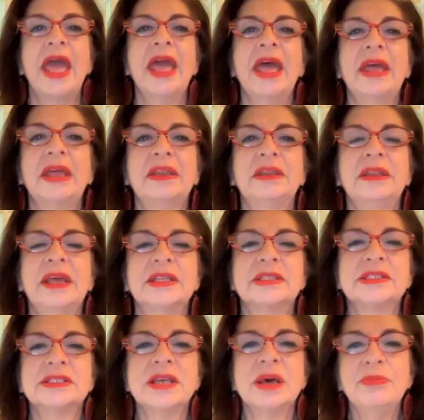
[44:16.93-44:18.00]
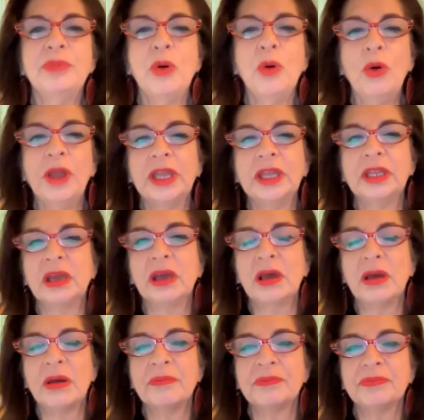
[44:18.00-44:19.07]
And at some point,
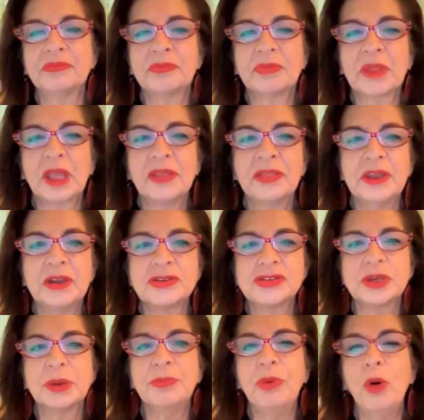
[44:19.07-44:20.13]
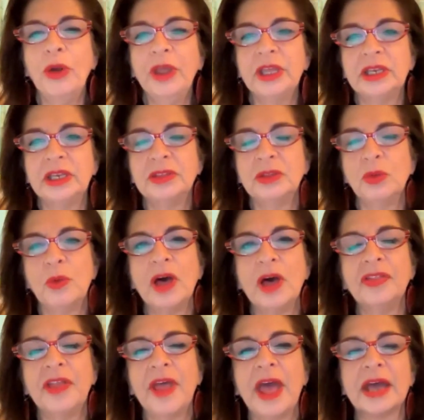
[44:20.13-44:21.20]
um, there's a point in the
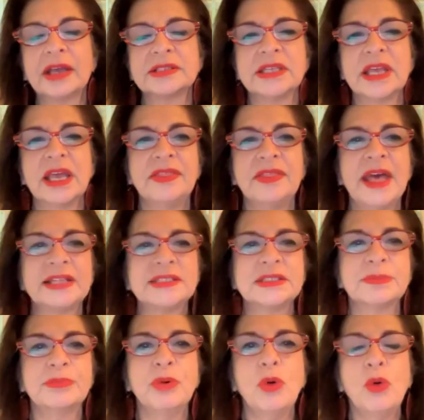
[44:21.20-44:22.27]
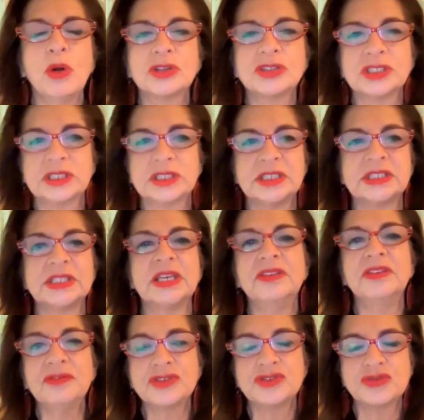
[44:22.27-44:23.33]
wealth tax, and that supports this
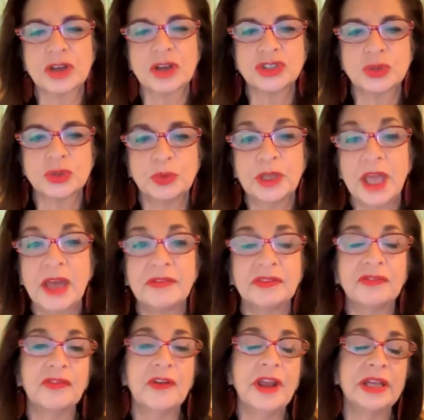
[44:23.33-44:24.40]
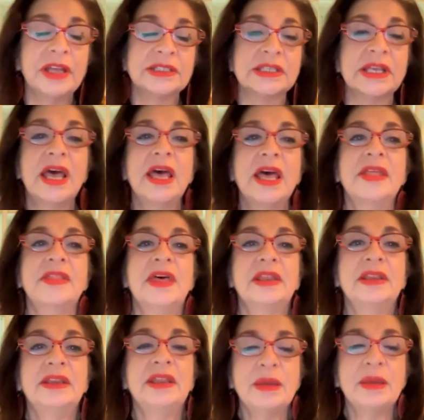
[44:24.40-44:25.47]
infrastructure we have in France that
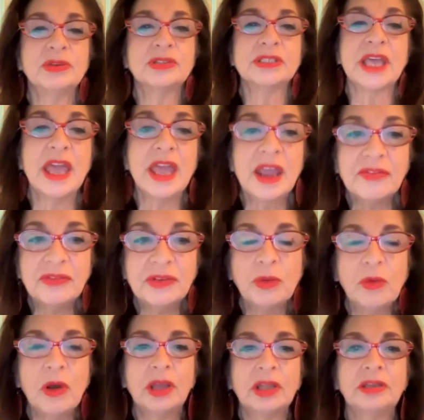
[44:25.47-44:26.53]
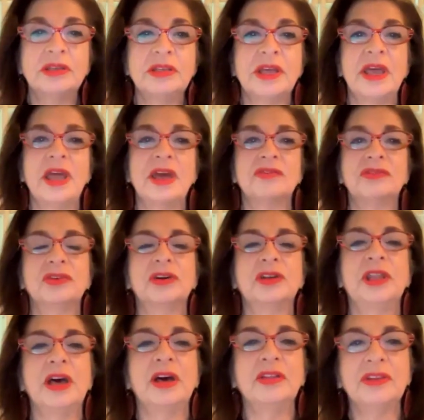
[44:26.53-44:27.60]
enables everyone to have good
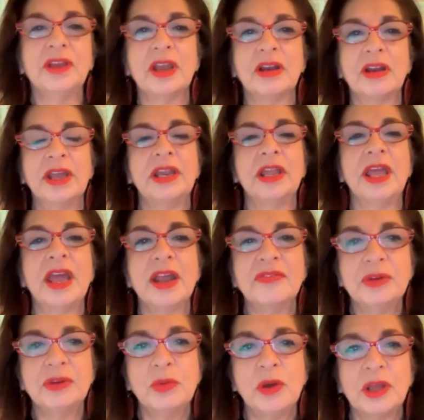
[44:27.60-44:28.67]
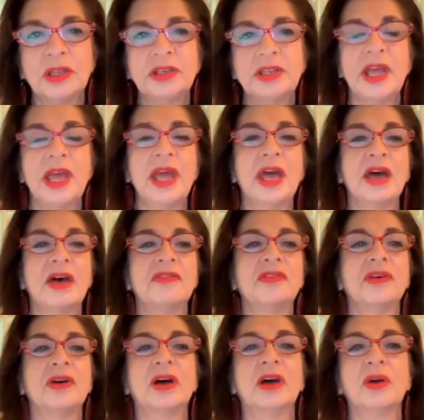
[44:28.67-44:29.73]
health care and everyone to have
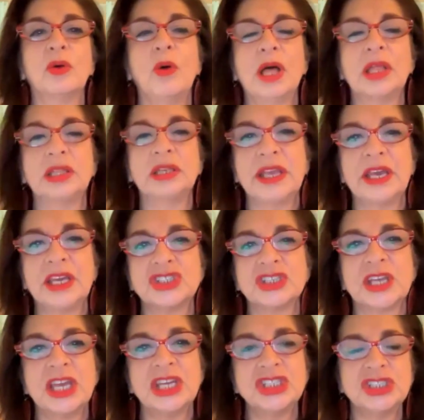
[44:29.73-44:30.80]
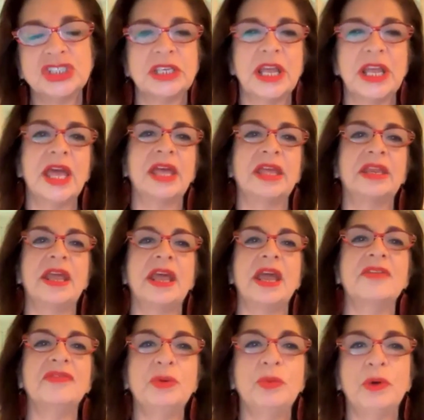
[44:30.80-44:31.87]
uh, quality education and
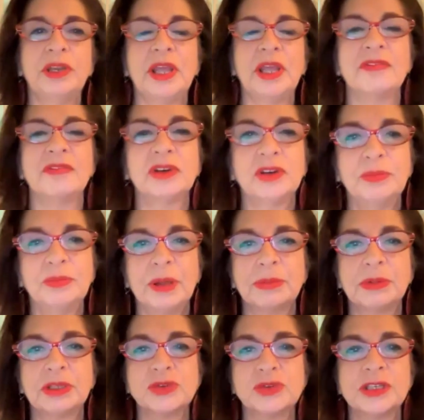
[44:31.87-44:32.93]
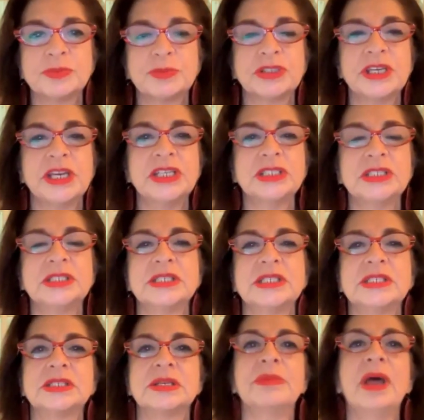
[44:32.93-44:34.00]
everyone to have a good public transportation
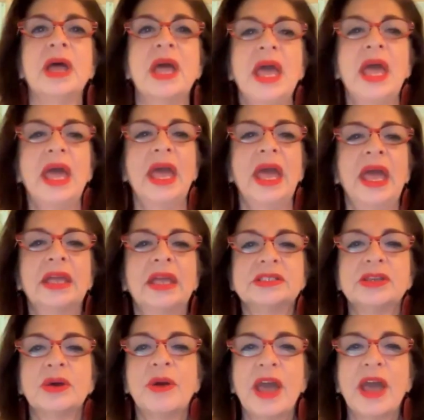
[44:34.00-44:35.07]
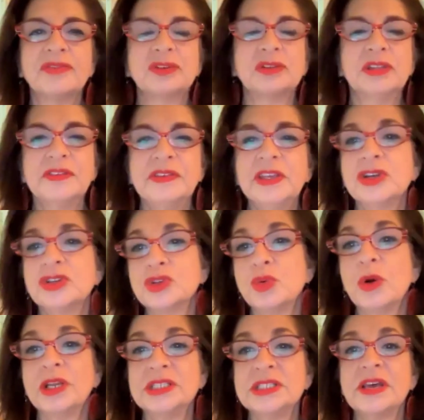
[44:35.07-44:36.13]
system. And so, after living here
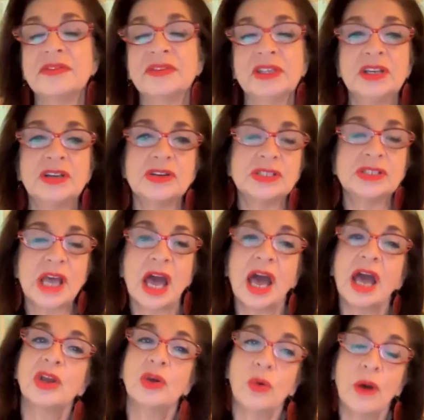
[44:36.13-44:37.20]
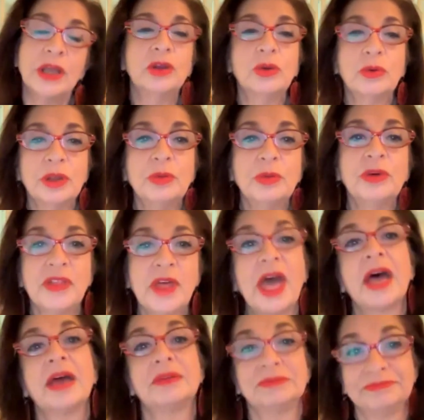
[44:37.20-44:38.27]
27 years, I quite agree with
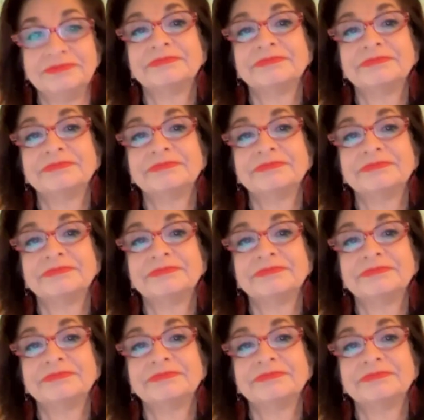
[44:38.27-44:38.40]
that.